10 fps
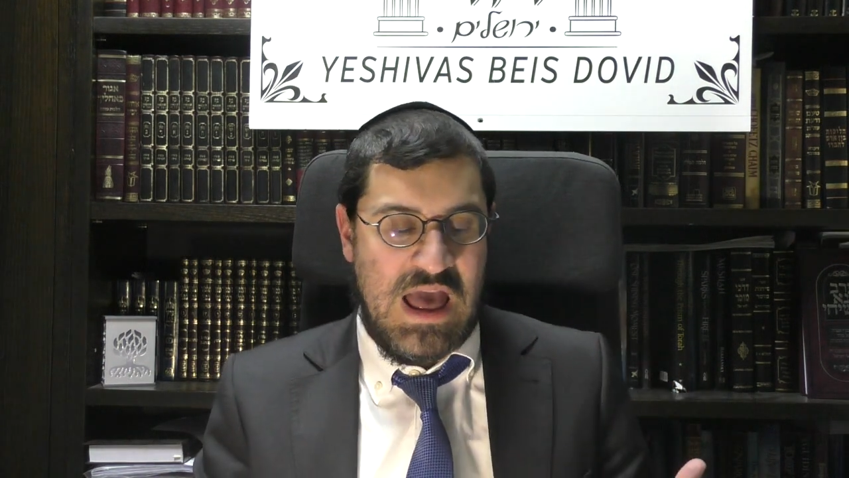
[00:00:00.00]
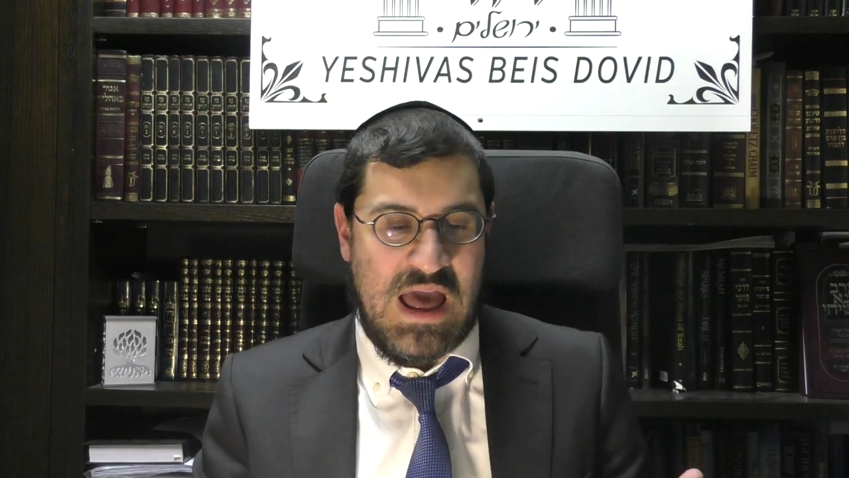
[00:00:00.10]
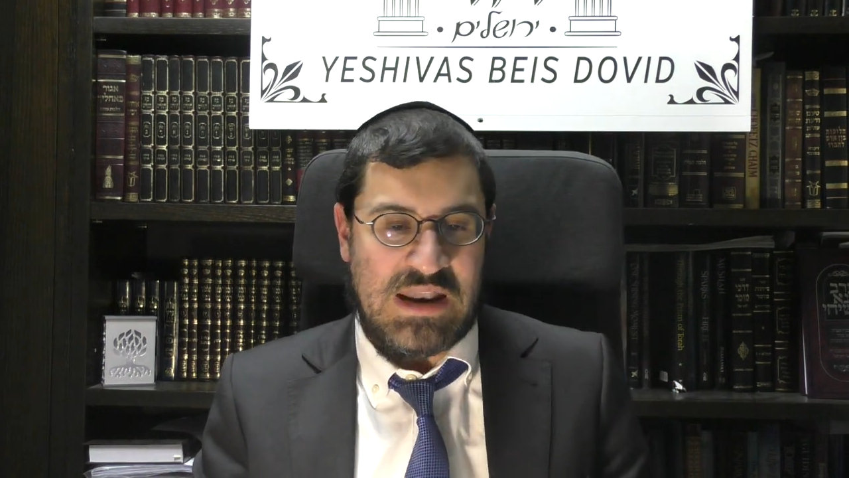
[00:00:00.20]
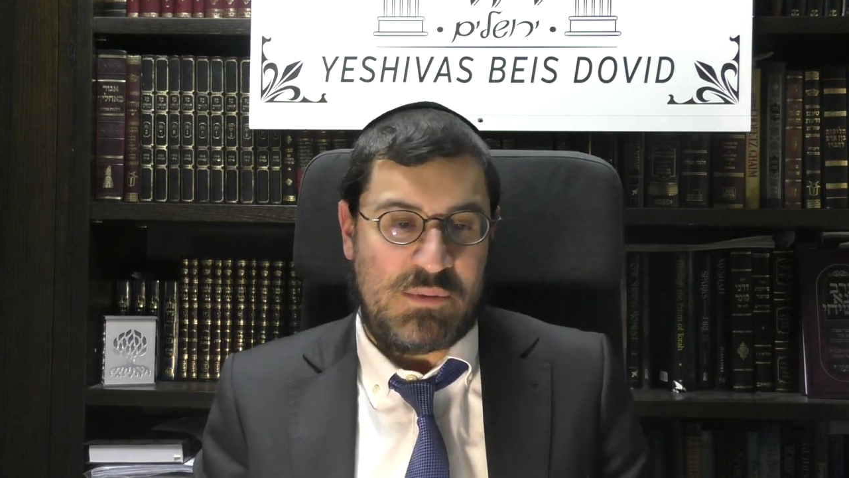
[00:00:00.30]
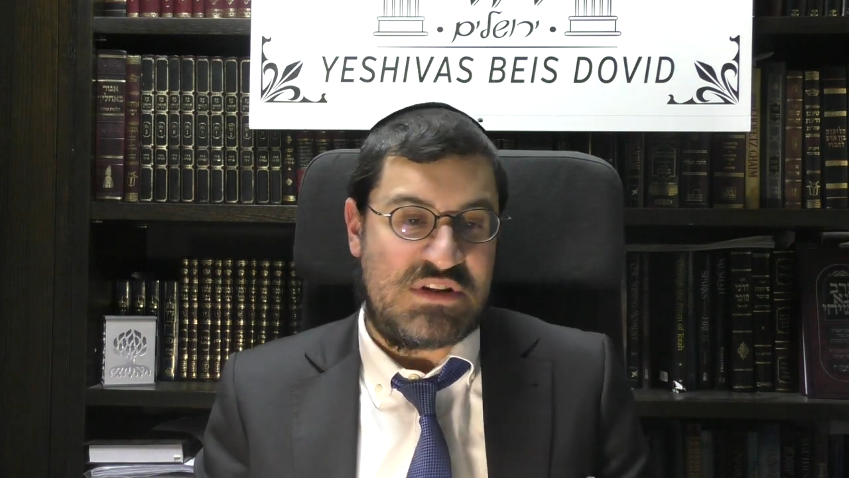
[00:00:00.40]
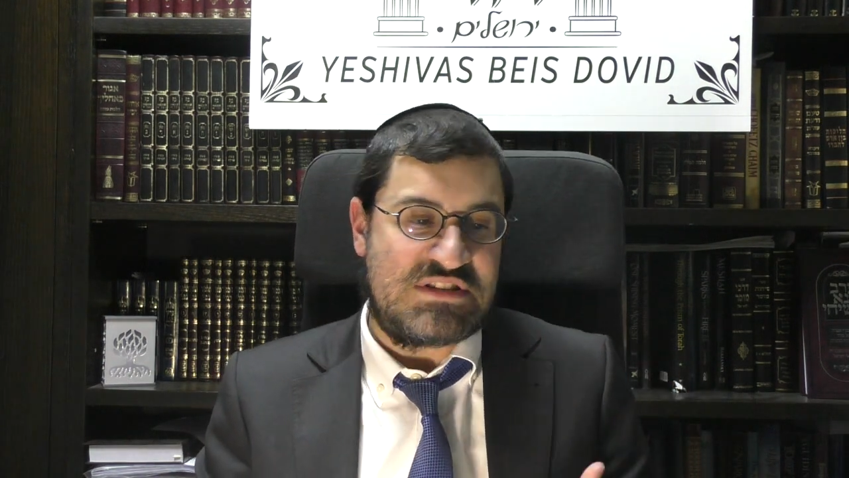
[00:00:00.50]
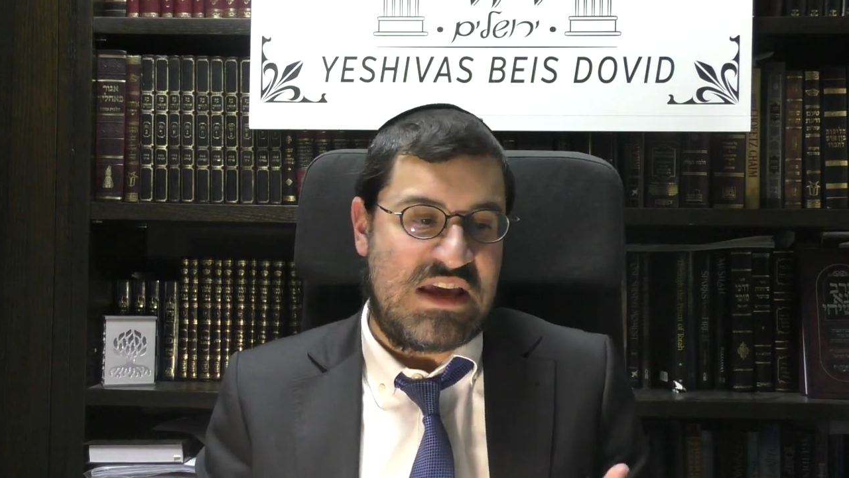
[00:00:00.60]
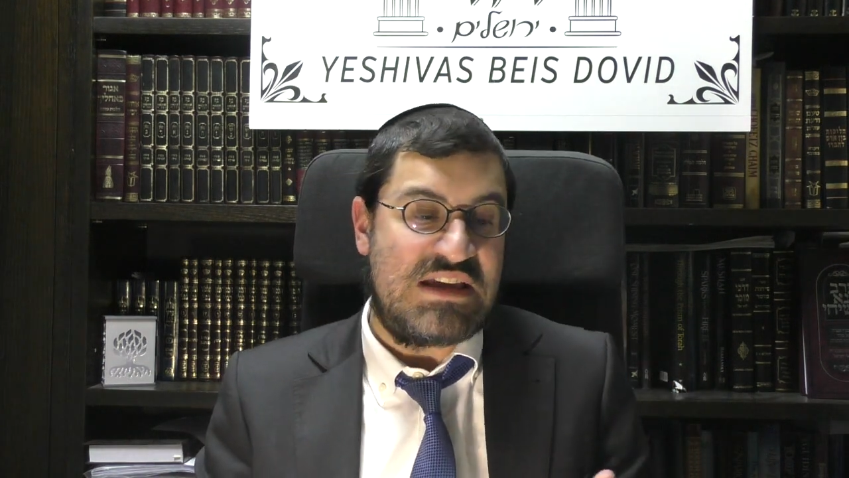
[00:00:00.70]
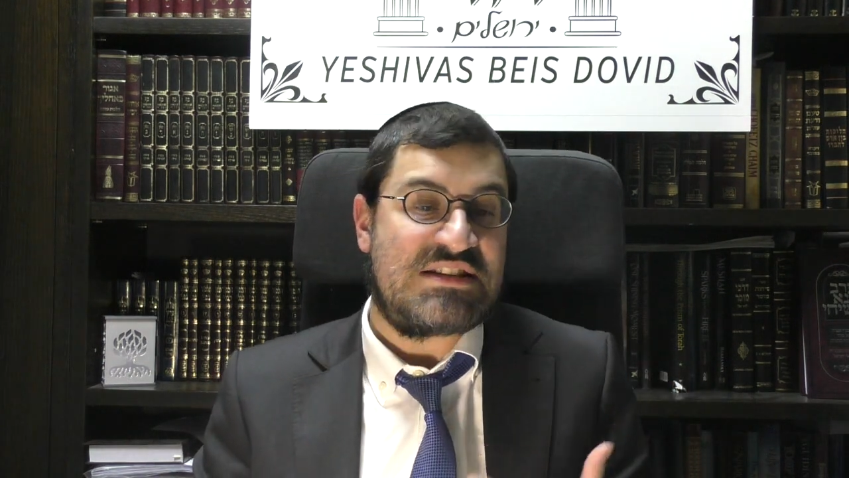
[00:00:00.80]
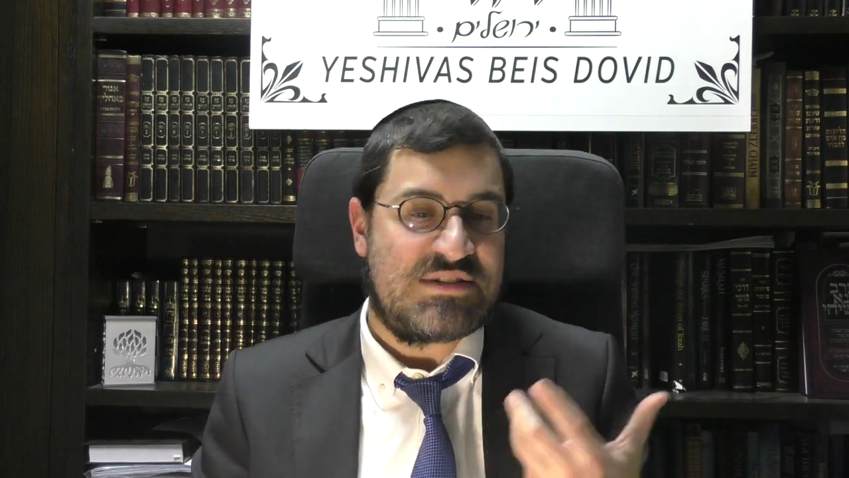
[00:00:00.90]
And I would
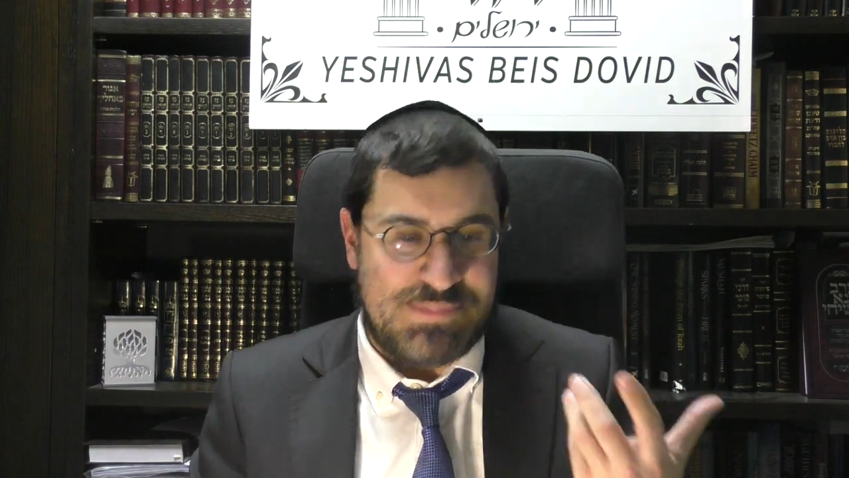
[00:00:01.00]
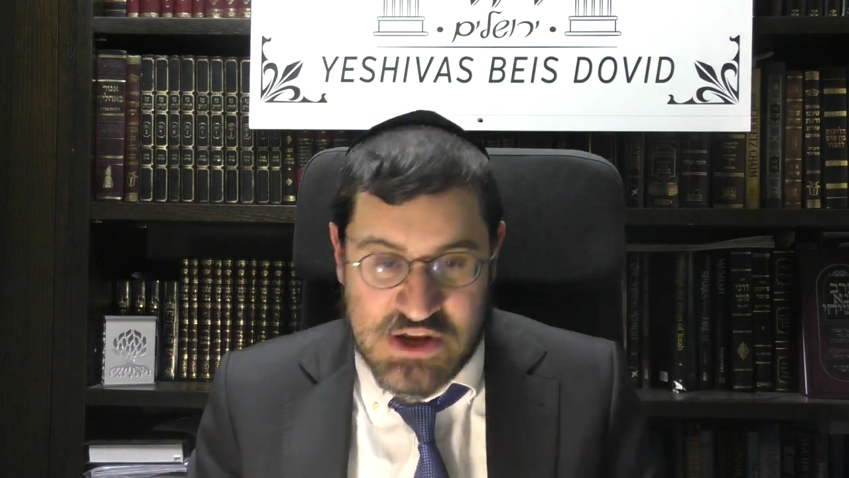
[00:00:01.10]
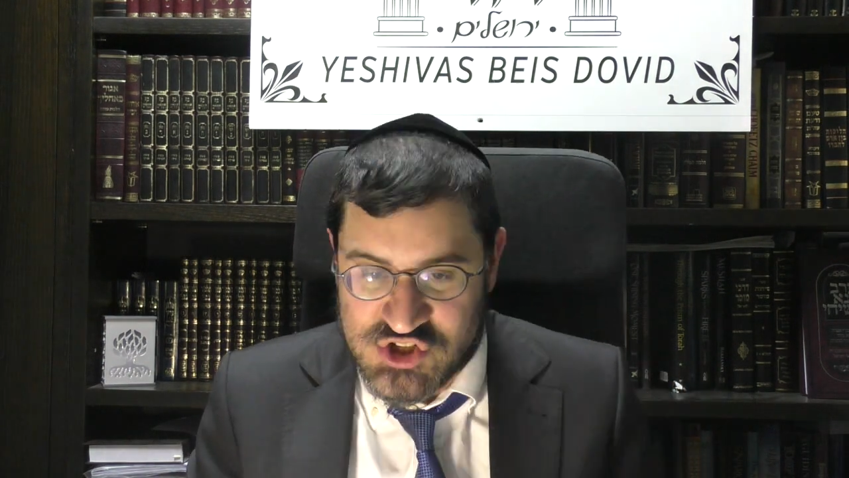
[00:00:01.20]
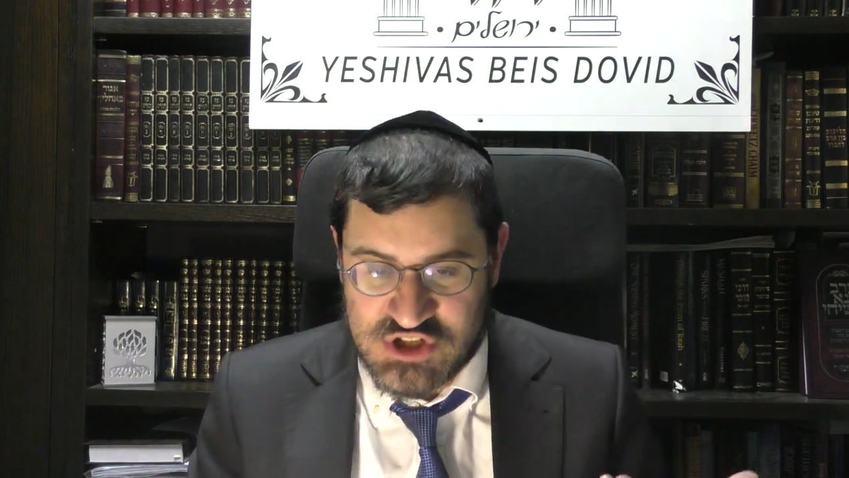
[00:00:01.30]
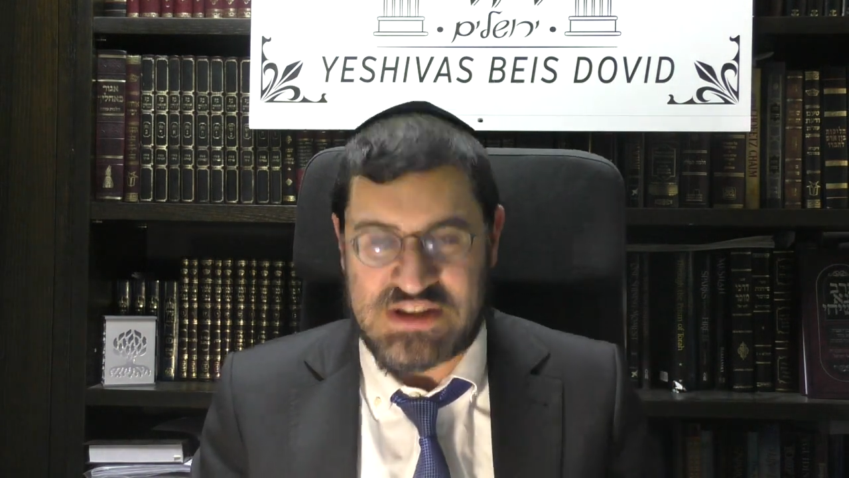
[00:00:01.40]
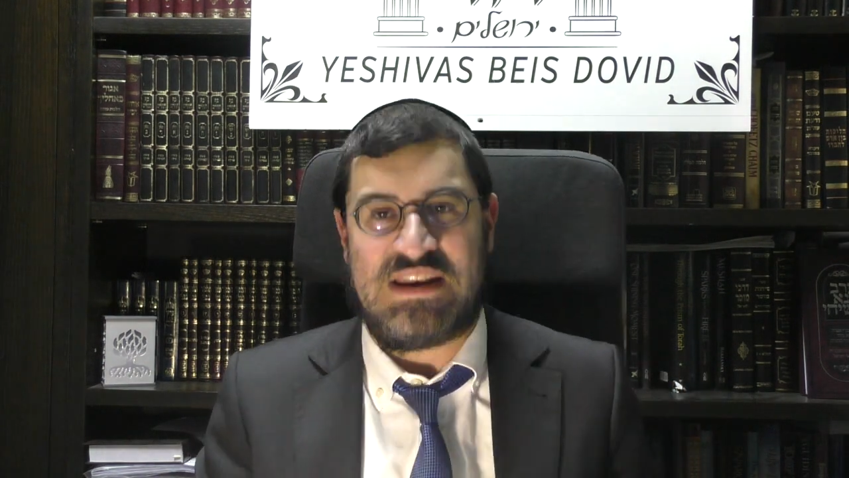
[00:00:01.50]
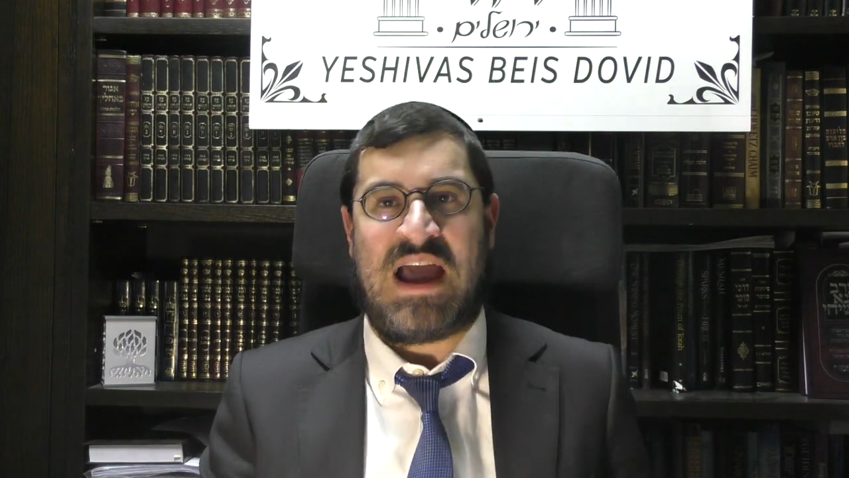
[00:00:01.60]
say, especially